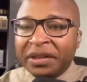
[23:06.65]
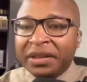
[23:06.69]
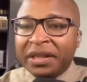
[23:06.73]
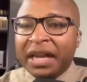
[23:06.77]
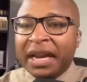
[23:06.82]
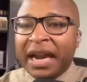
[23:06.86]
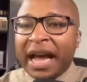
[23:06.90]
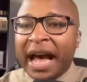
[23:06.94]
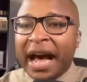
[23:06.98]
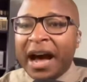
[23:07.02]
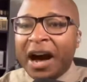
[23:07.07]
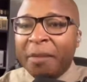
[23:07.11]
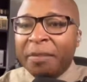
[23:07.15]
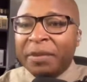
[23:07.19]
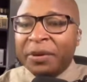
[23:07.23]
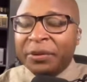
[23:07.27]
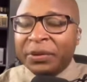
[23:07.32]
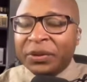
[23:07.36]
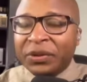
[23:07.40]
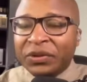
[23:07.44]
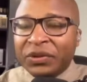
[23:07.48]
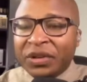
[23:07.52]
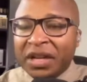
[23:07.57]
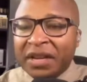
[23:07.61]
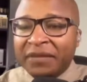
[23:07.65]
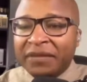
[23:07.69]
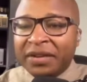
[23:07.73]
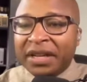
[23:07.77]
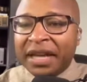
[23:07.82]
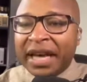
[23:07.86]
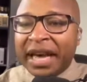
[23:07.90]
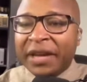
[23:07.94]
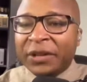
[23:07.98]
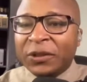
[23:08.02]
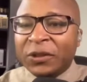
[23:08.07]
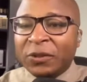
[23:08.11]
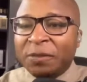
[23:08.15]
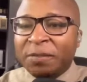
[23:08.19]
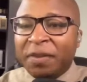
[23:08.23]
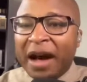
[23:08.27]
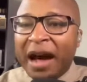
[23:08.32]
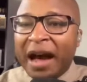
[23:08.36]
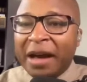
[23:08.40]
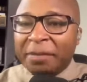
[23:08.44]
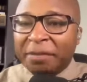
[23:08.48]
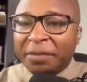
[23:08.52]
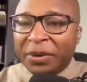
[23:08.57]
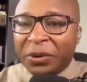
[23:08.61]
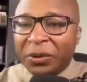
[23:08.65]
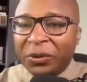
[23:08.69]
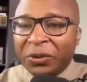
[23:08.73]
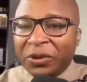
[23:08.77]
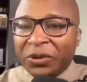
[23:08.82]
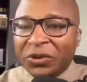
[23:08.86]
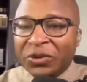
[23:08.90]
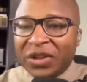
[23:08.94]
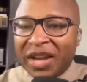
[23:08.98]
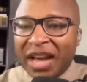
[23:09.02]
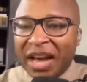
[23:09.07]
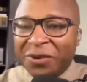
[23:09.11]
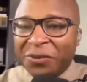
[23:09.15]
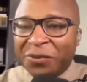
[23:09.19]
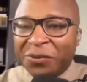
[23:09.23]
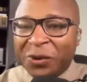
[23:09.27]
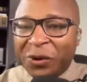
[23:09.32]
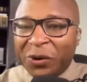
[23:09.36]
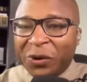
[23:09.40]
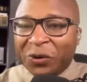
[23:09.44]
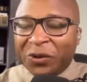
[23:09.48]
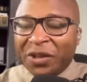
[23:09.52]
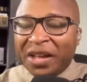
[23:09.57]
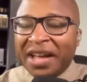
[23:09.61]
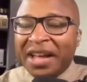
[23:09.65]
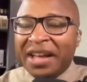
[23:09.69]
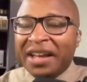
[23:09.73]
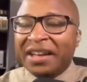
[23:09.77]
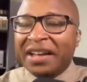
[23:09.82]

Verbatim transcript: that I'll be receiving a spot bonus at work.